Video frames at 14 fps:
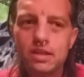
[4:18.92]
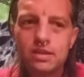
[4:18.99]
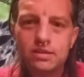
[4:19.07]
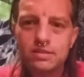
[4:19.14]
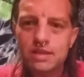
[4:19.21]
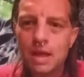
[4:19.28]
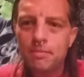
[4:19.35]

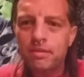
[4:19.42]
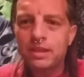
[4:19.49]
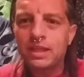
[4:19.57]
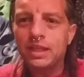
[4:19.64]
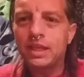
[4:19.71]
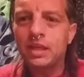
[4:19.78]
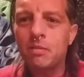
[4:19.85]
Stop
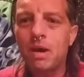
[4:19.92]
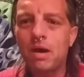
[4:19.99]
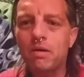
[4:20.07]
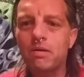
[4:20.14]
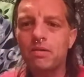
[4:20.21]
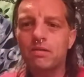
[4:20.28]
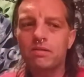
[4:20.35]
thinking
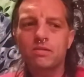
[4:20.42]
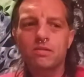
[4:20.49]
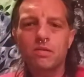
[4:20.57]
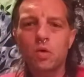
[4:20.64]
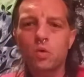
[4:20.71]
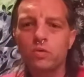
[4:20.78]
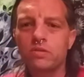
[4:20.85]
about
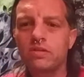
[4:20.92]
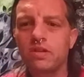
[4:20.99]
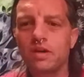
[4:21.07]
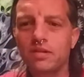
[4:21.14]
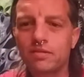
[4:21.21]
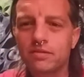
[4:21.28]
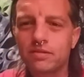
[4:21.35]
old
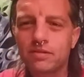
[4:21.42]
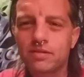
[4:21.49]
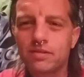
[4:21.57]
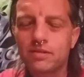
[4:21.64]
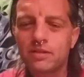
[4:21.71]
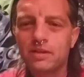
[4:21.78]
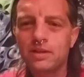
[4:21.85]
stuff
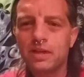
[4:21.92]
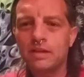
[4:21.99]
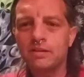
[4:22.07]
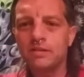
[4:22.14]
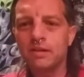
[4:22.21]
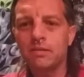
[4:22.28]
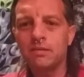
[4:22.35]
and
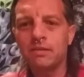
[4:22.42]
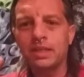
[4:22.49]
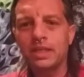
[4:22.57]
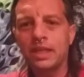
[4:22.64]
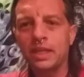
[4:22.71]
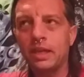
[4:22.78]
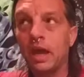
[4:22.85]
start
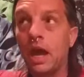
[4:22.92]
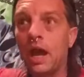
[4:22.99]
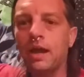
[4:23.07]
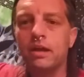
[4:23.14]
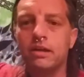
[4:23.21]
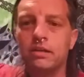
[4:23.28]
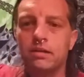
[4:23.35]
thinking
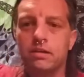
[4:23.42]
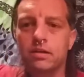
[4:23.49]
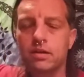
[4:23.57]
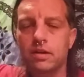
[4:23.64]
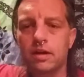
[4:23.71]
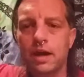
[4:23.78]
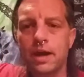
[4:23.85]
higher,
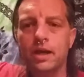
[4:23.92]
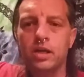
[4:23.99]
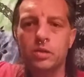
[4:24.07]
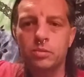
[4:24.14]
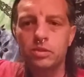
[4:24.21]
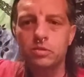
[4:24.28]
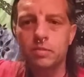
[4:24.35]
higher
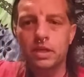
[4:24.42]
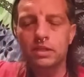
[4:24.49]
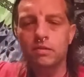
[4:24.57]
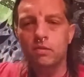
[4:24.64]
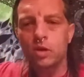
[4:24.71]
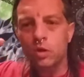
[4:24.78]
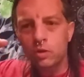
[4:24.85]

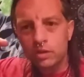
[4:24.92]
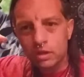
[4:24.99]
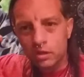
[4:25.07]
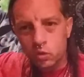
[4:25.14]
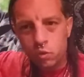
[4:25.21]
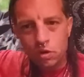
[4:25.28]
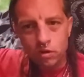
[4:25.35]
perspective. Go in the
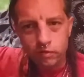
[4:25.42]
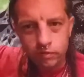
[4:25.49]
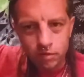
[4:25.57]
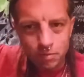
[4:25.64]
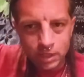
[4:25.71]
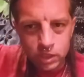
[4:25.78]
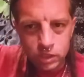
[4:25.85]
twelfth
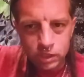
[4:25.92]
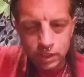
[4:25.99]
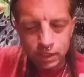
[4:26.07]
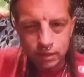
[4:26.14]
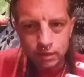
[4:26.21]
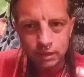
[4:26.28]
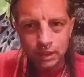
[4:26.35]
dimension and
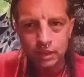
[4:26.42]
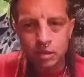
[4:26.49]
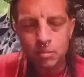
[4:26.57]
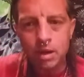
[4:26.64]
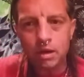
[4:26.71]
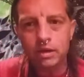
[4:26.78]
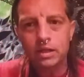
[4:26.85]
think
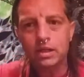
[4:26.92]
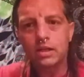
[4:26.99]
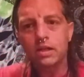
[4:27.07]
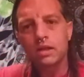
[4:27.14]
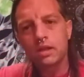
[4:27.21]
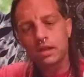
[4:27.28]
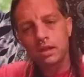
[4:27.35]
about it.
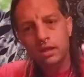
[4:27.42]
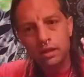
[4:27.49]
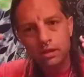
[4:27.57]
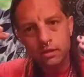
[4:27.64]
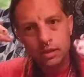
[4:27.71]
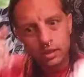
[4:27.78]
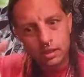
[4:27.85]

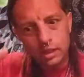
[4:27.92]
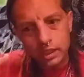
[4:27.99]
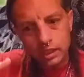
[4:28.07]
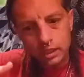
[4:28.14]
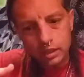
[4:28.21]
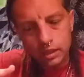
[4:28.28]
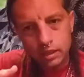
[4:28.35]
Think
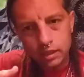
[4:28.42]
like,